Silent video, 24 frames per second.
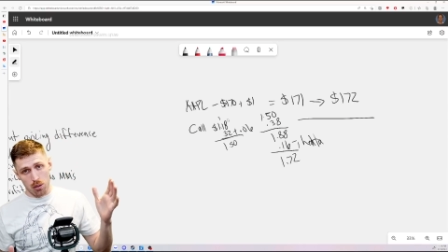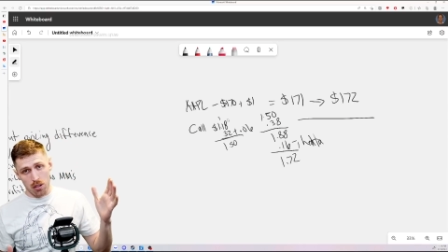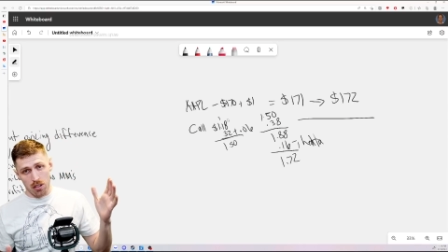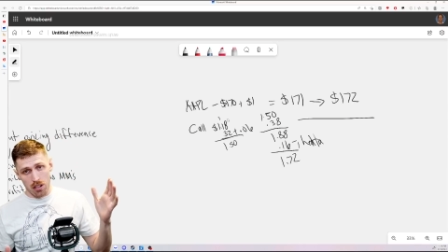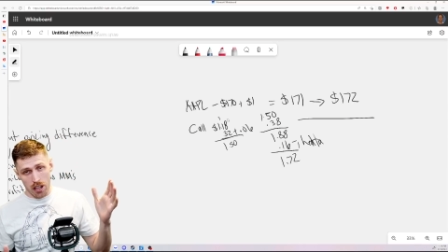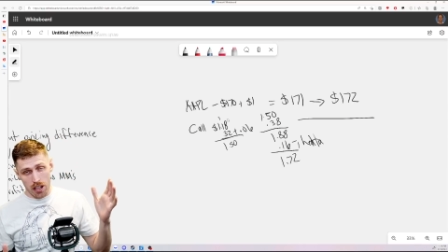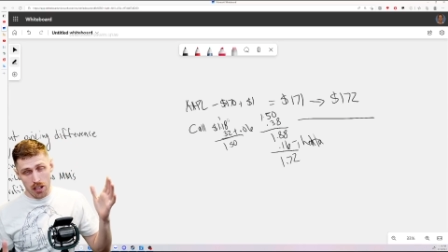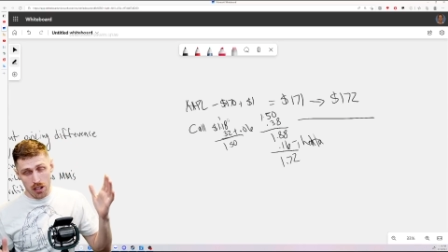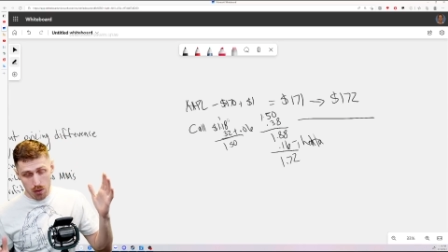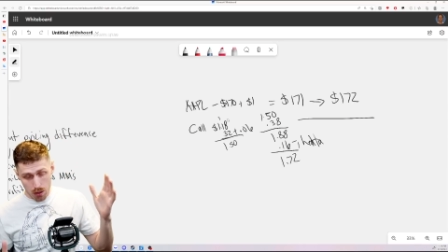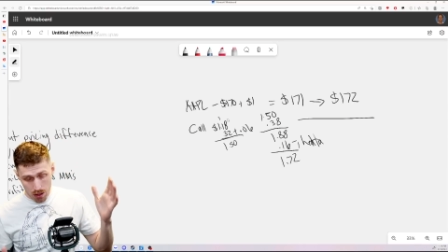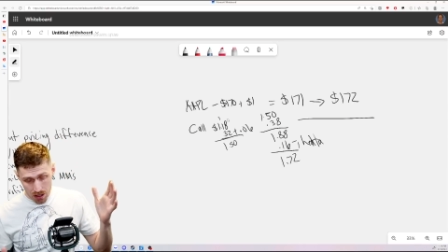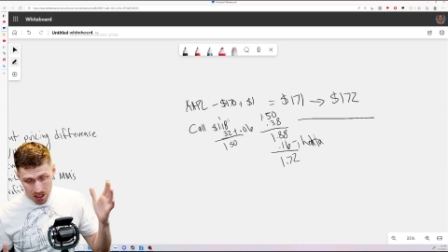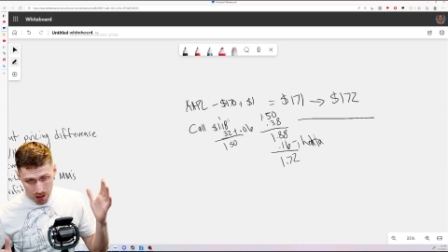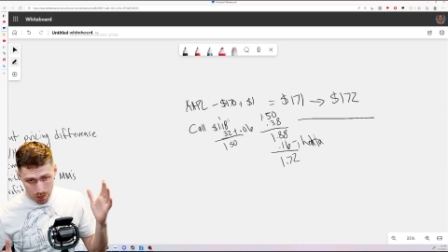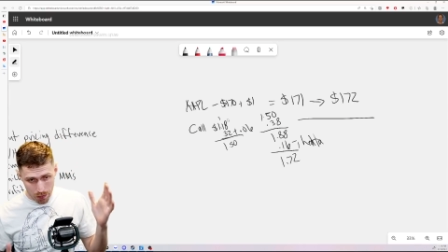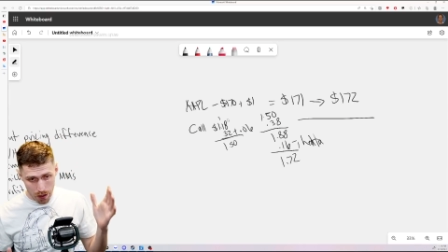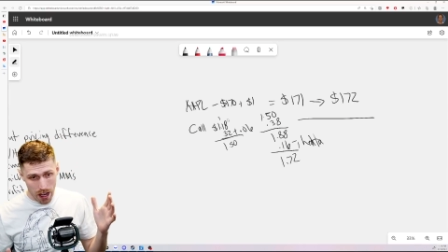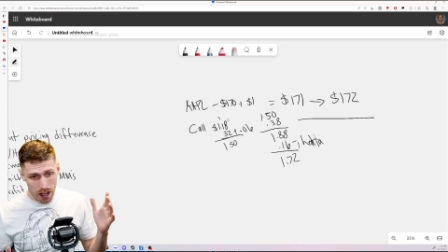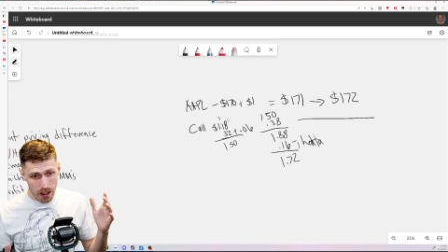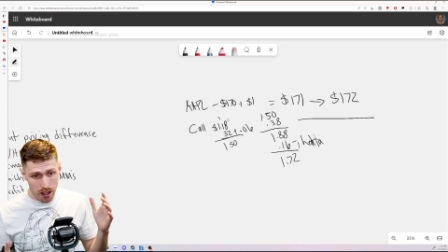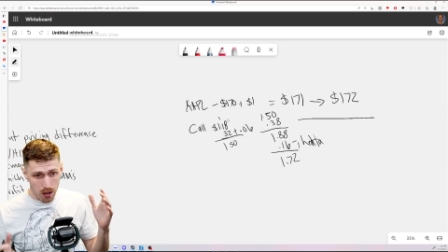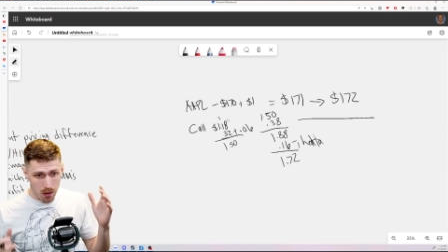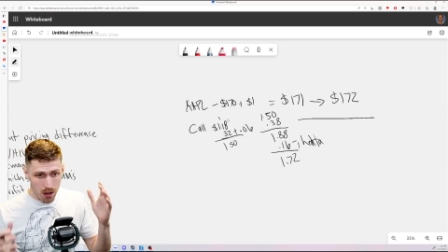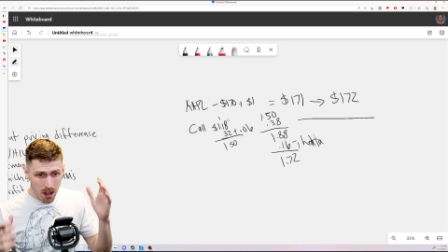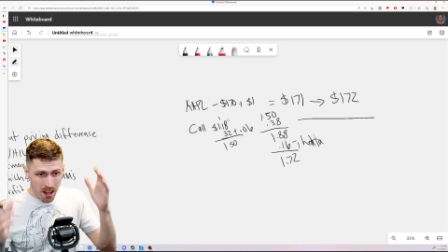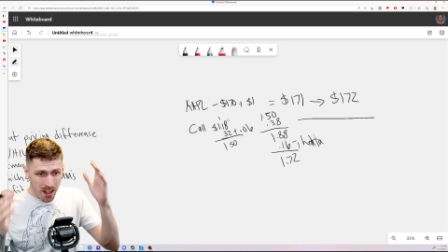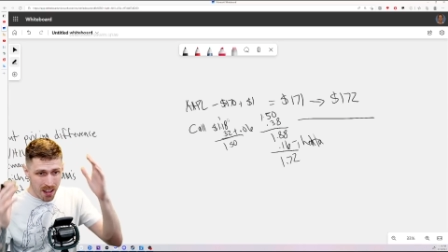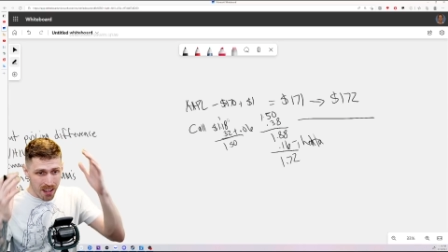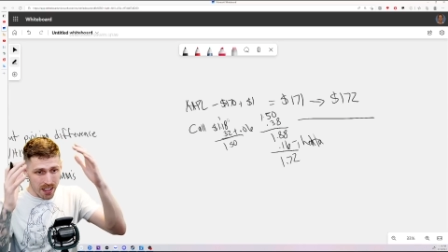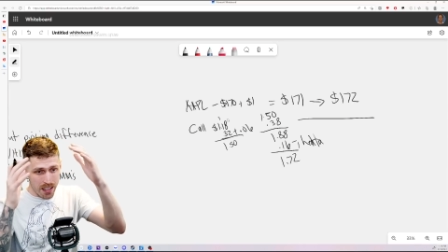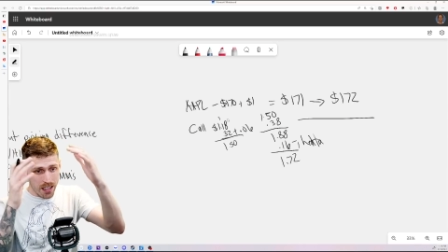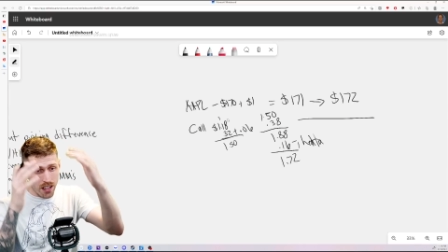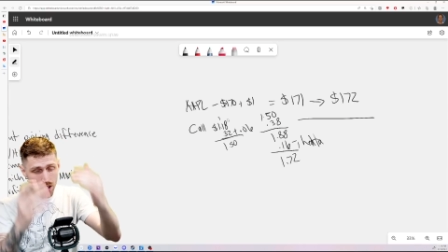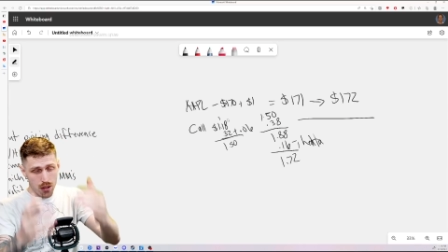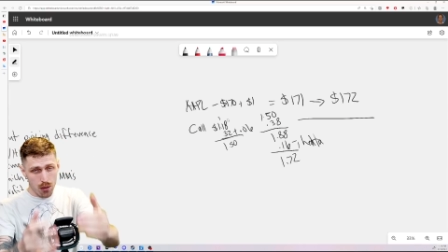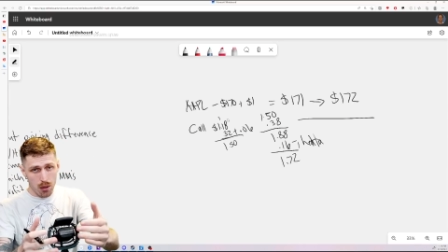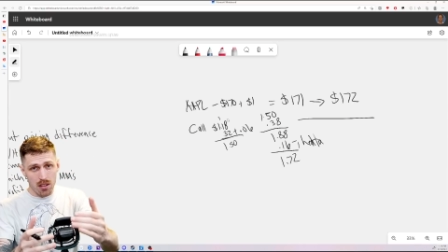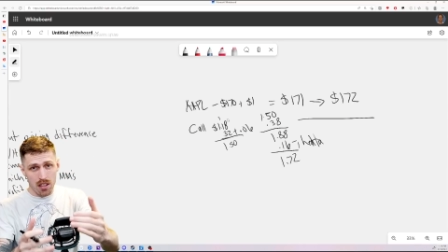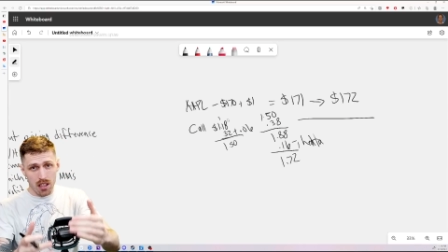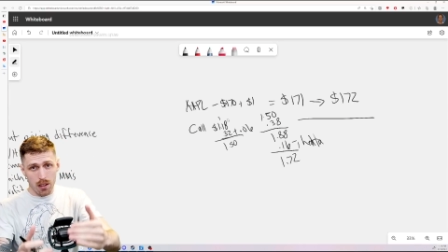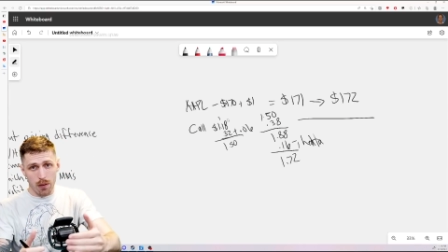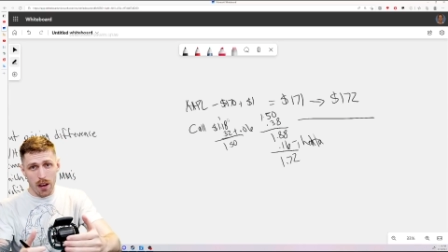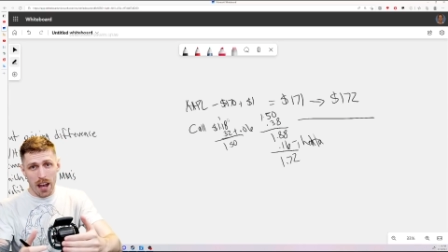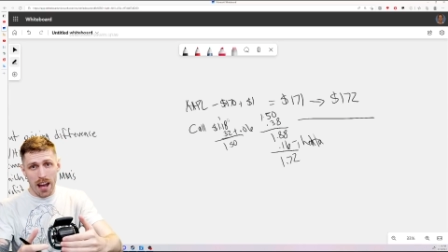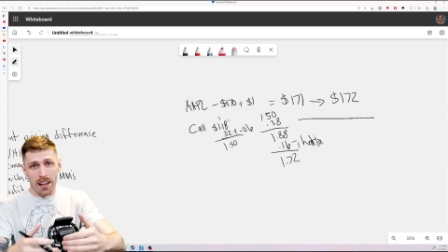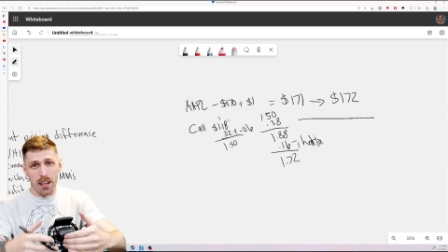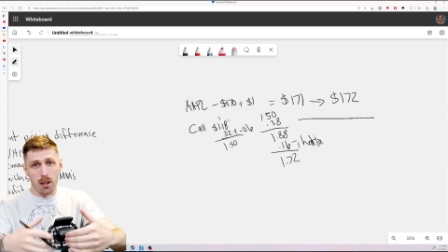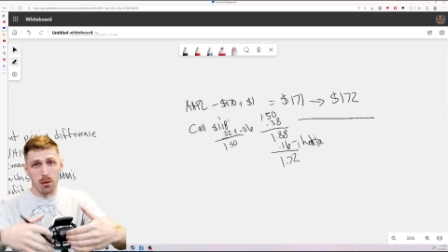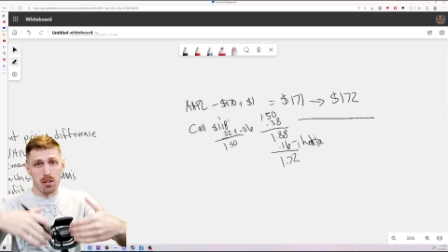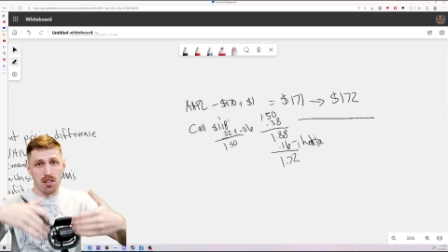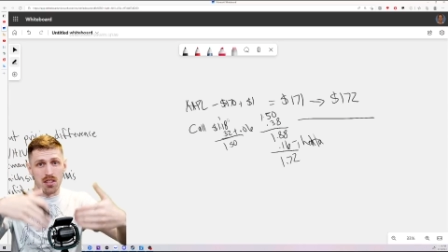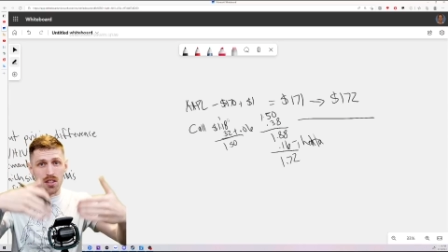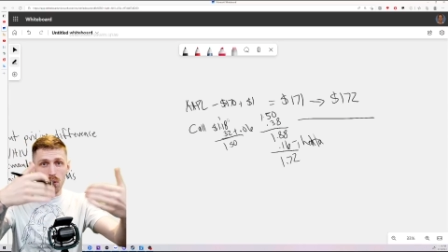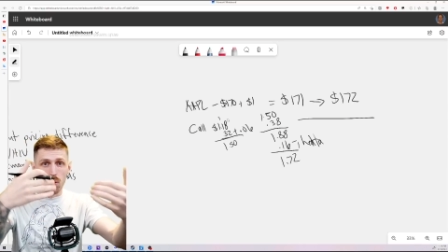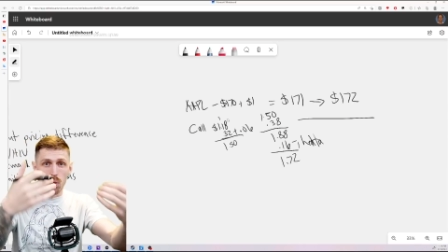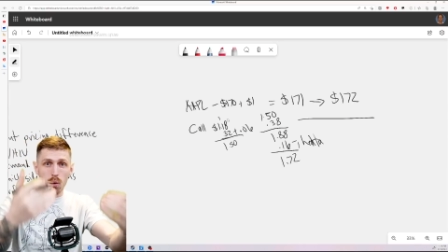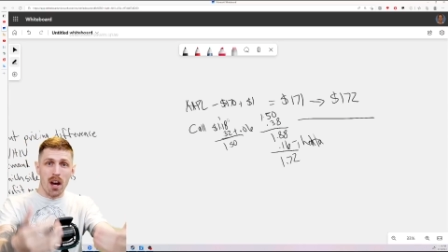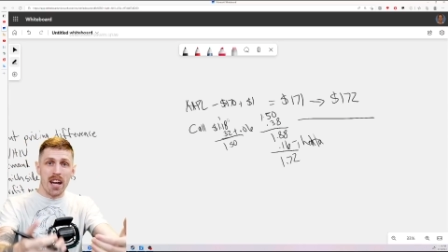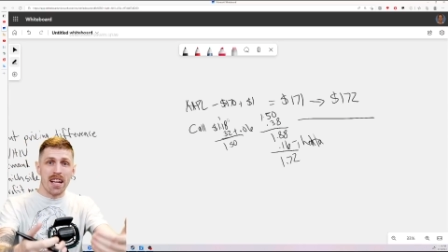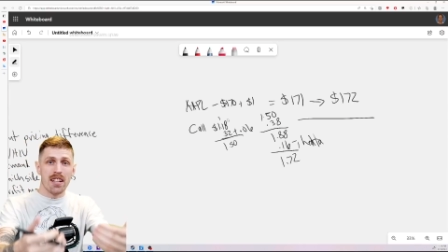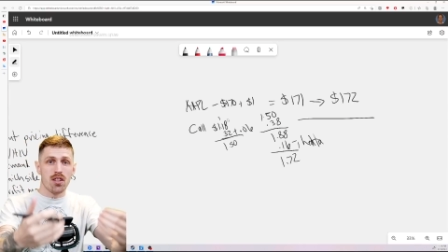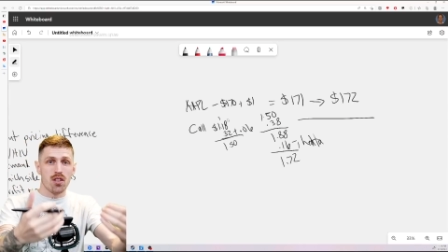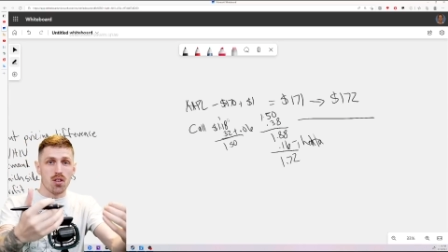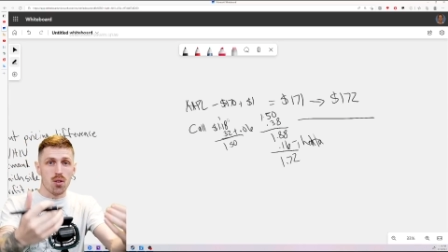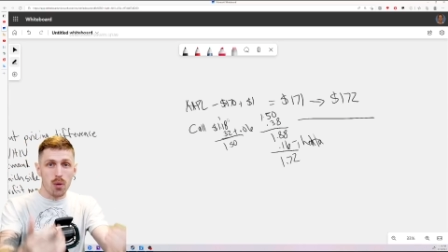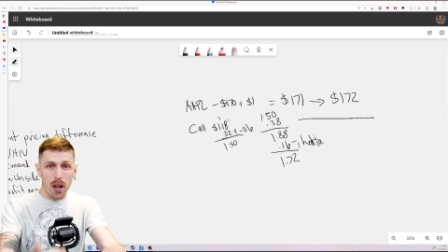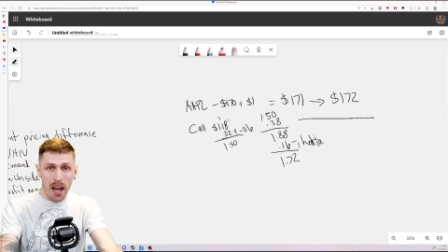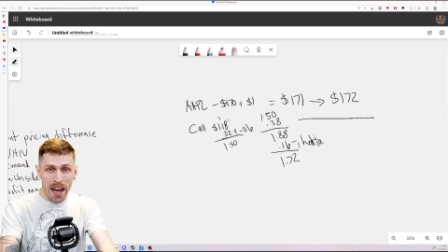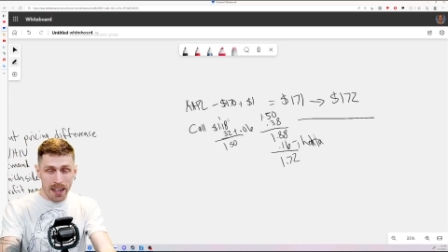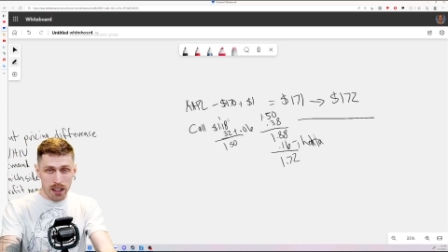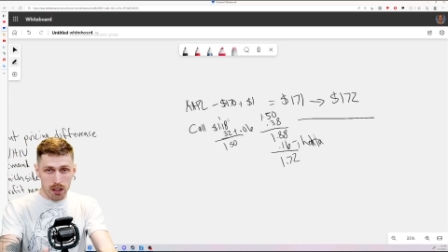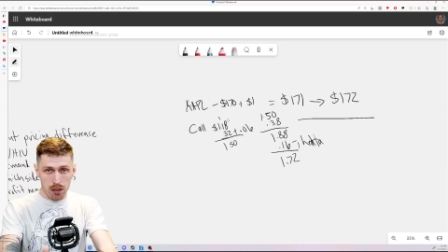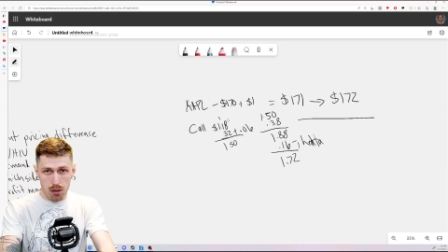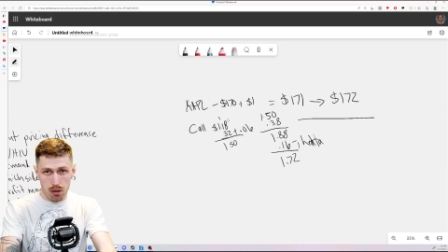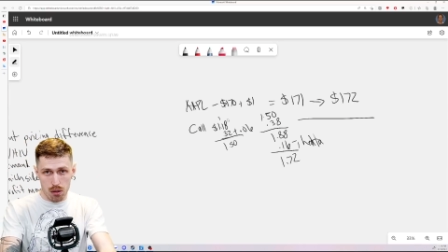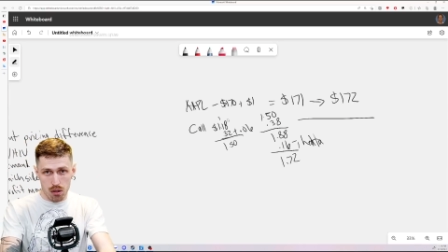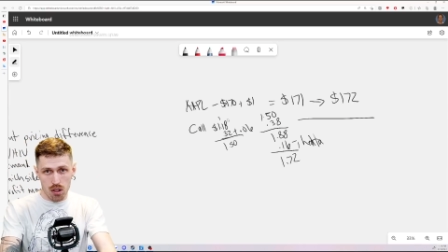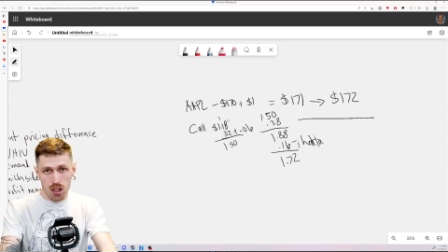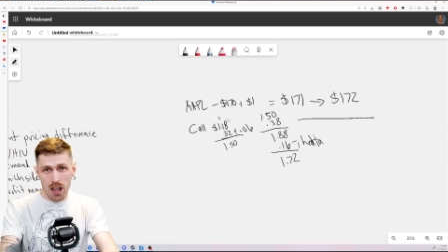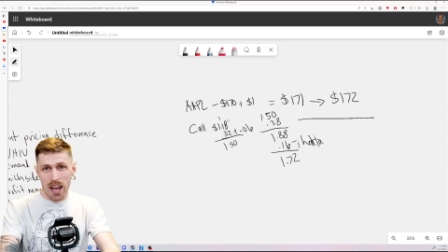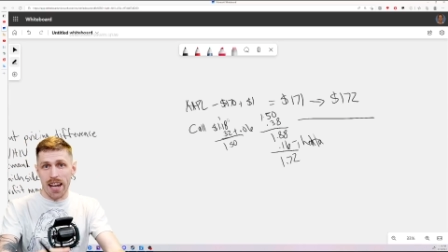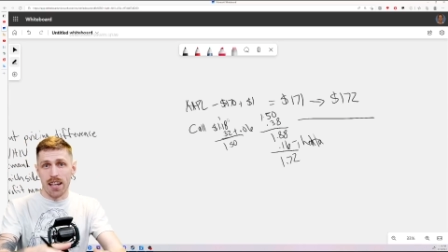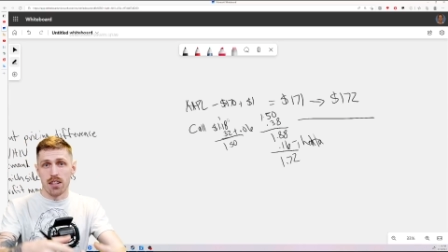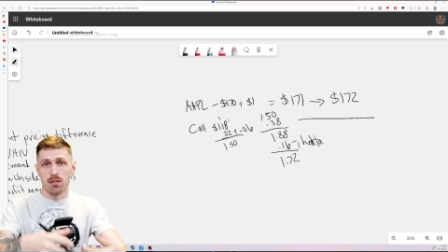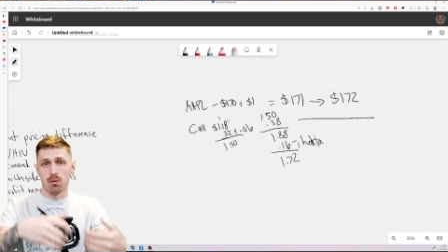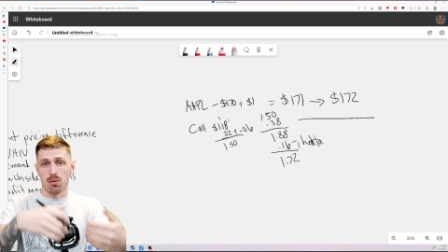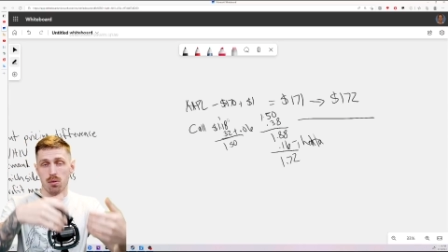intrinsic value. Intrinsic value is the right to exercise,